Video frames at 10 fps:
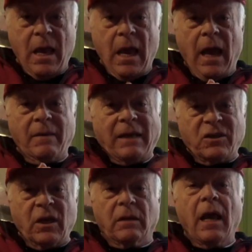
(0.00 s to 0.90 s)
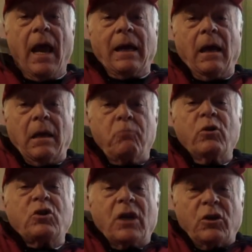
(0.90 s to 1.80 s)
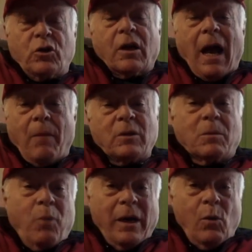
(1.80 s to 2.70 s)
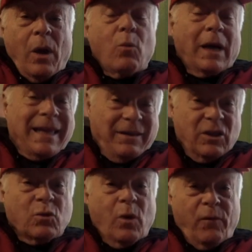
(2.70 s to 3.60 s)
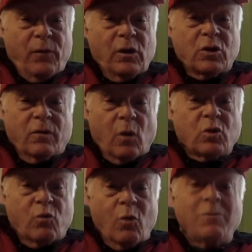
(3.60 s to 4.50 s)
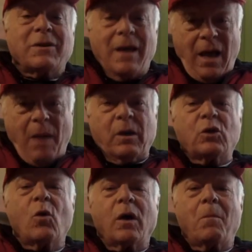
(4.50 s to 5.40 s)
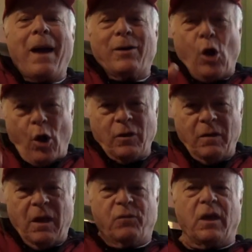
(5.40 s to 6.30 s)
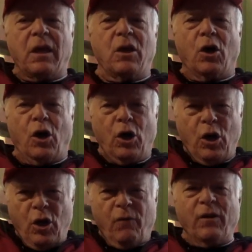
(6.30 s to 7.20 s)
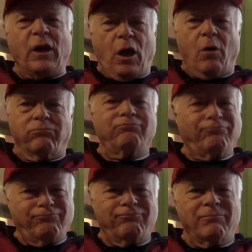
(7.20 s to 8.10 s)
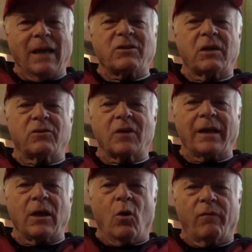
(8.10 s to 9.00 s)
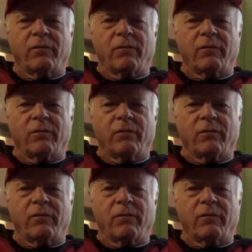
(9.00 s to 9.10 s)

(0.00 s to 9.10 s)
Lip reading: And that's it. And I appreciate your comments. And by the way, when I get the square footage of those rooms, I'm going to talk about it underneath the video. That's it. Signing off.